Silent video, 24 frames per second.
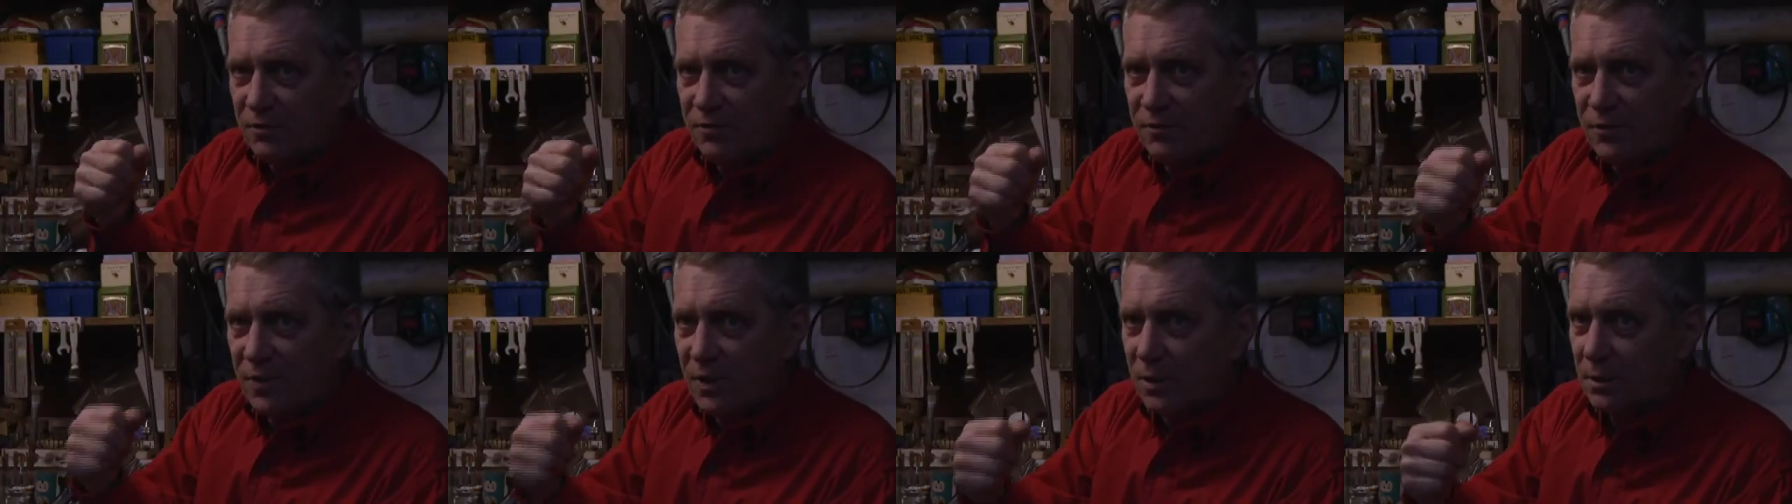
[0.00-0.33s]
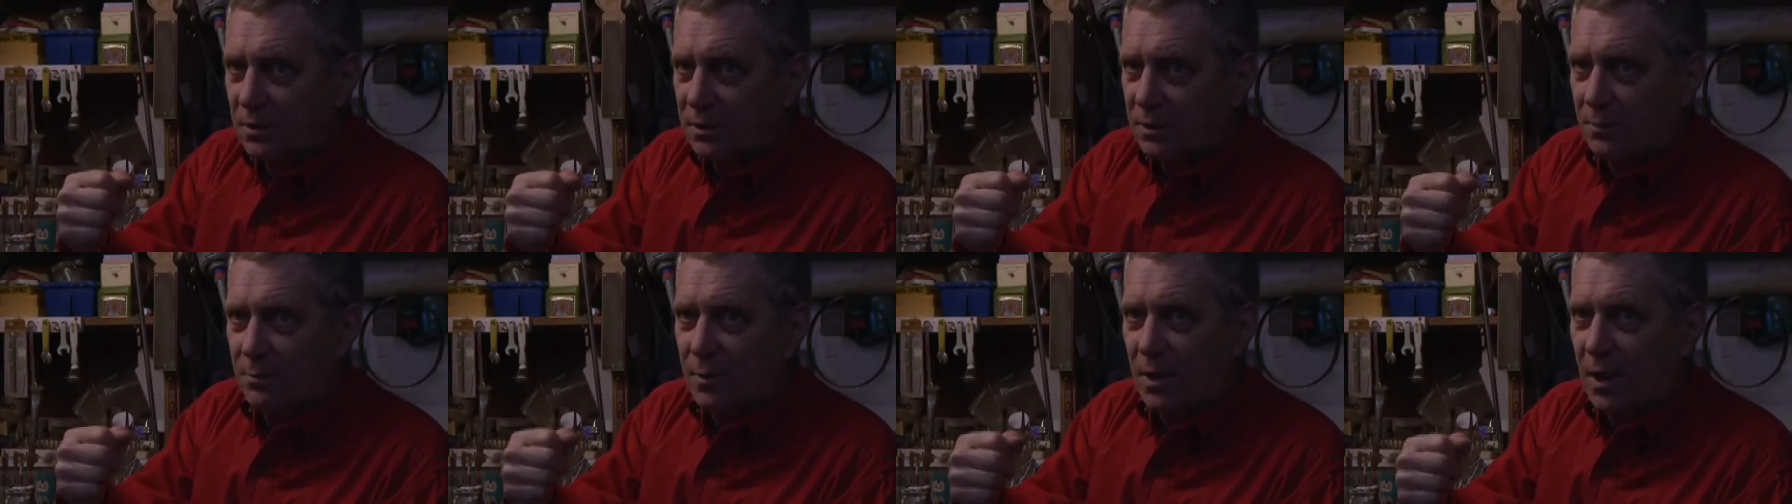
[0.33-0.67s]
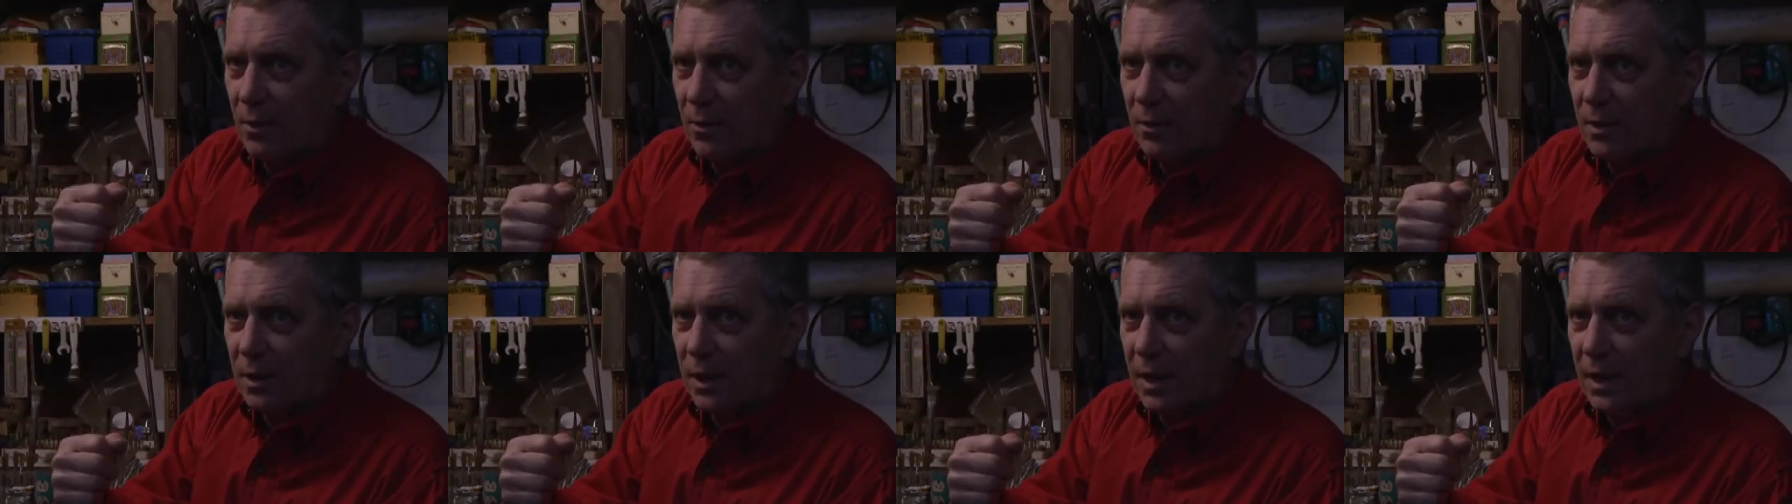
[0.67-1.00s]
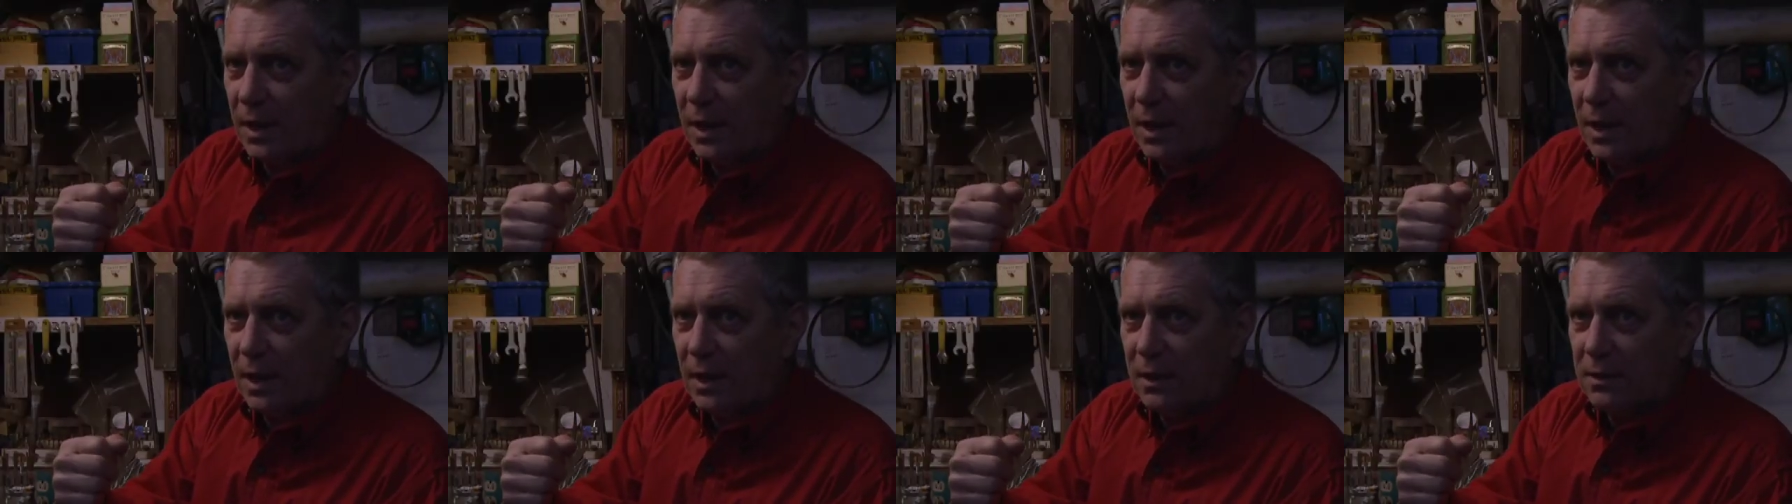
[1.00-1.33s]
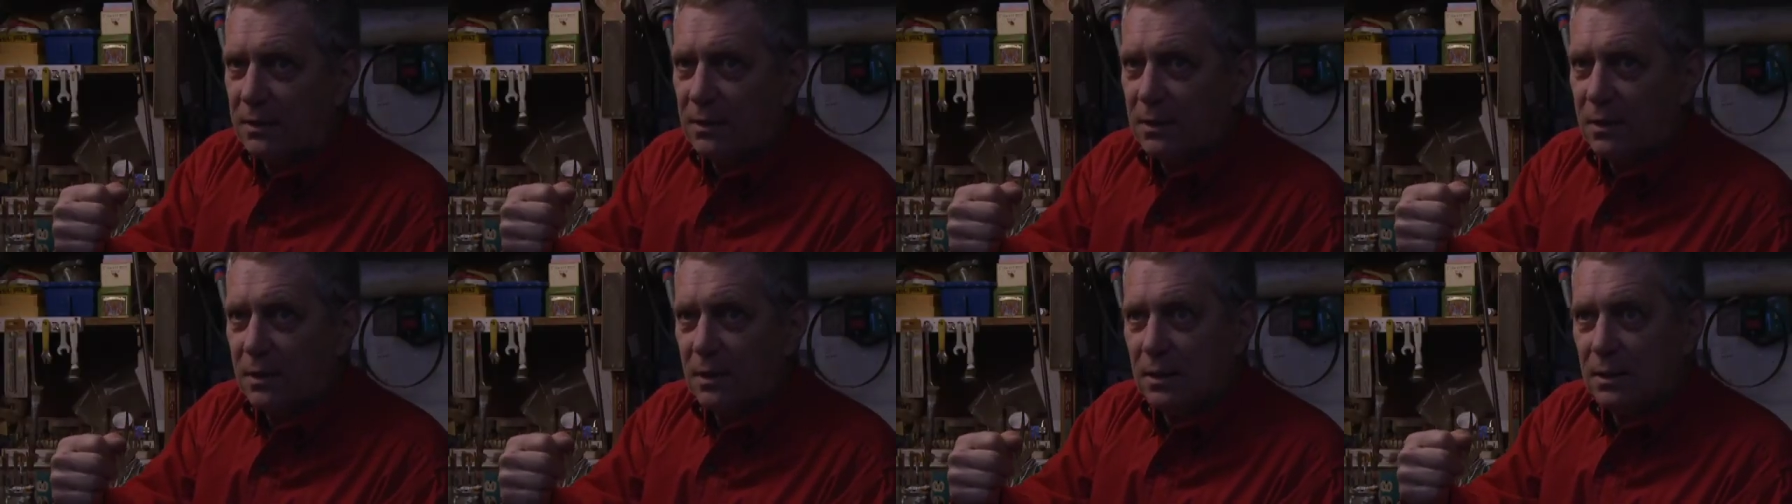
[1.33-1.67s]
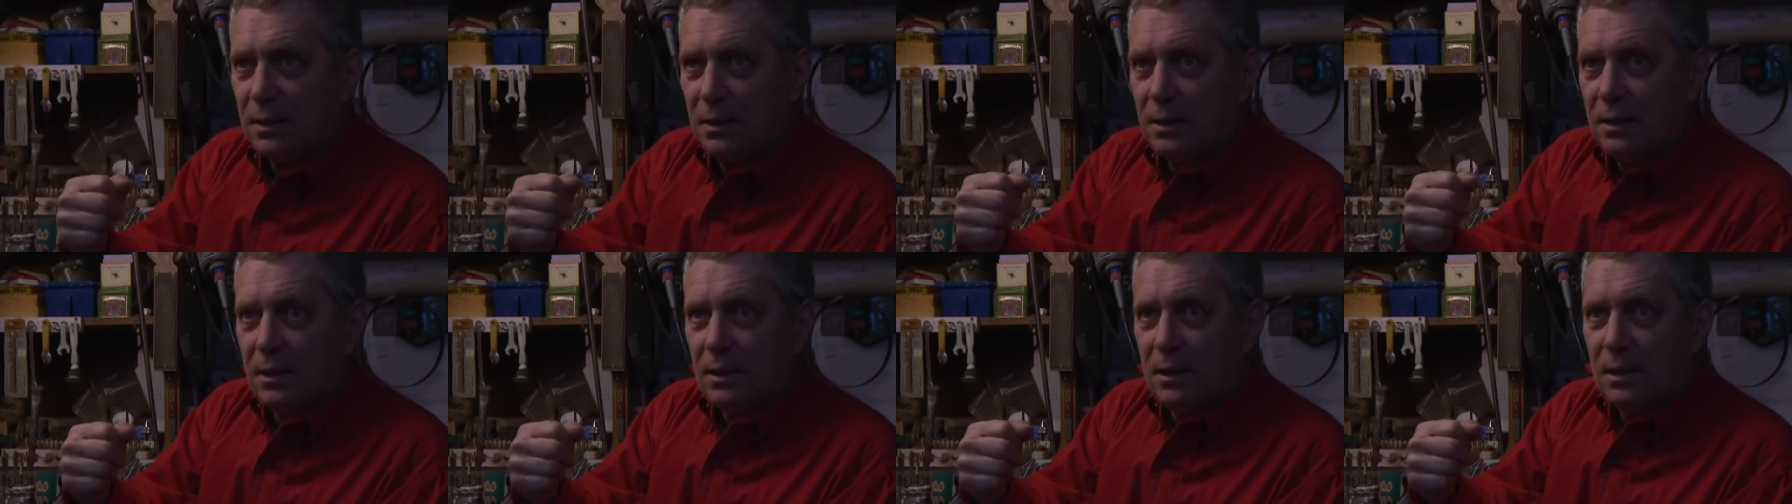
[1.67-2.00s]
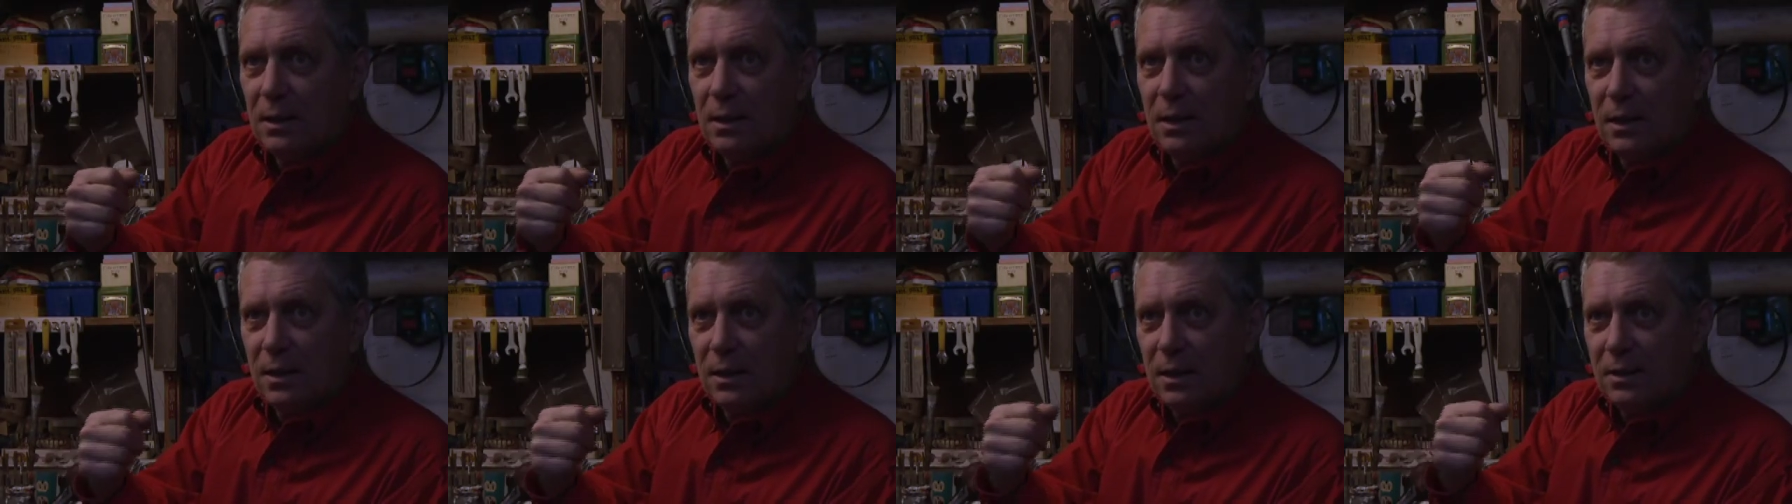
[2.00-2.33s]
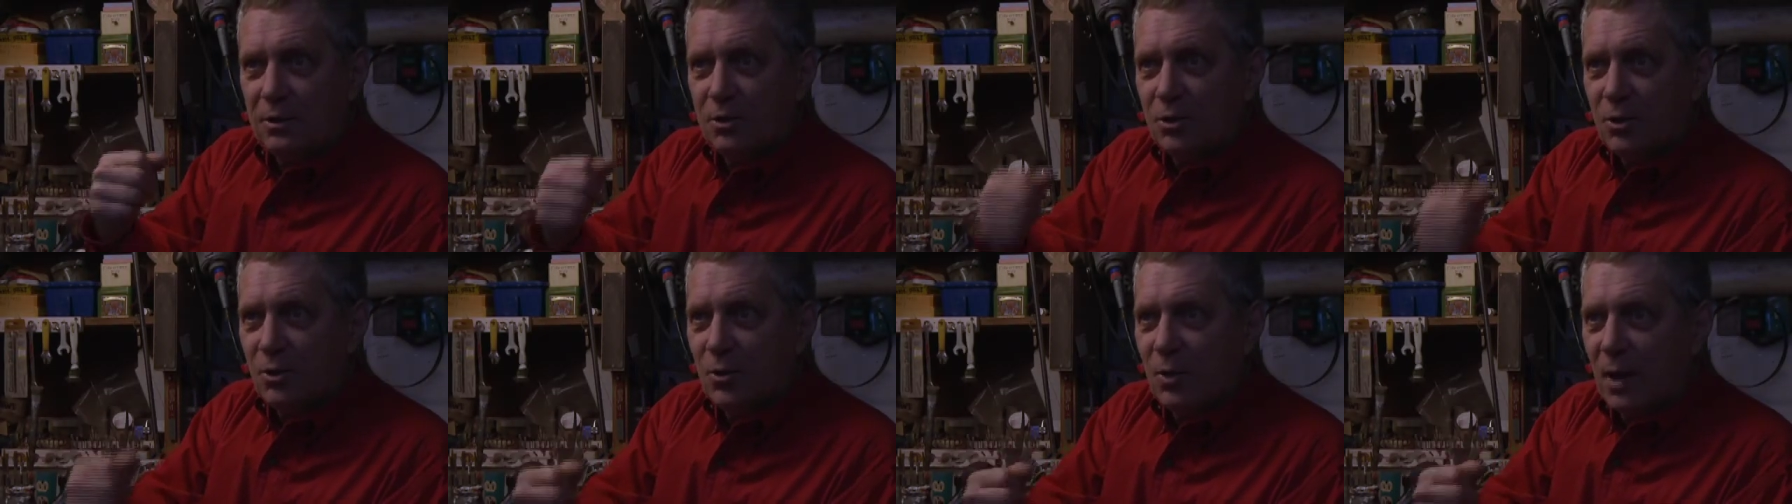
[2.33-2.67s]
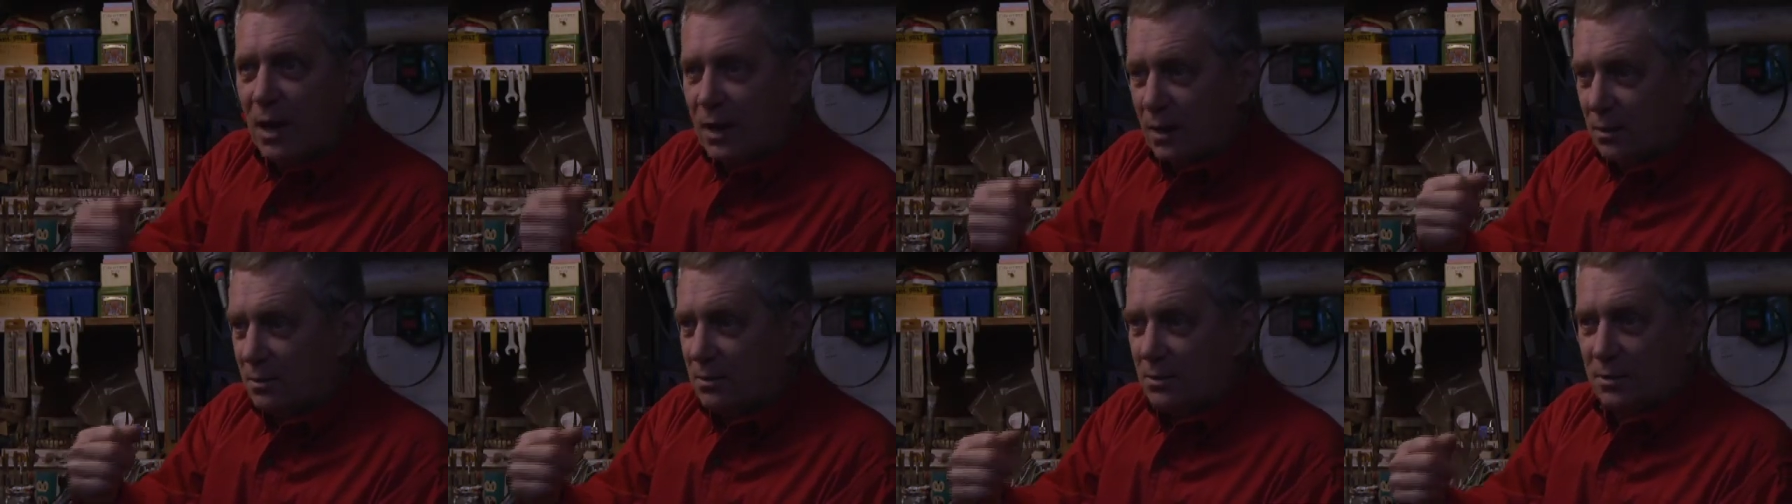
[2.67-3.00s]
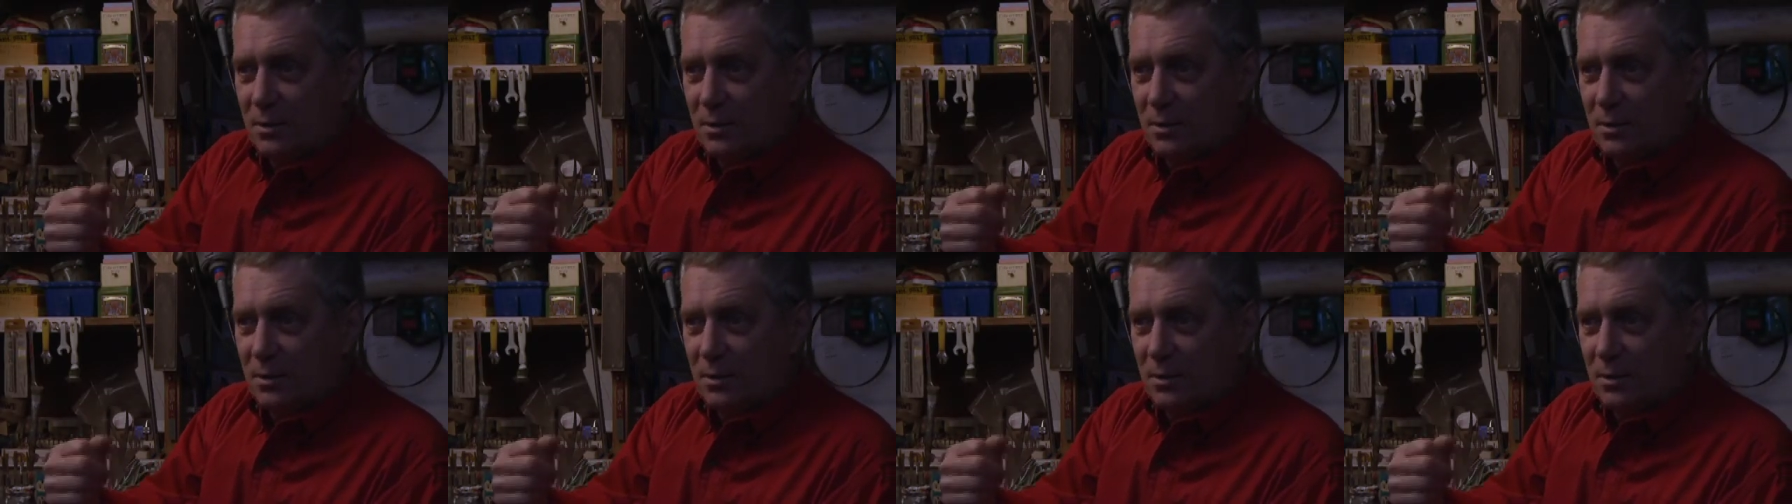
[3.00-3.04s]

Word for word: feel the power I had. And I knew I,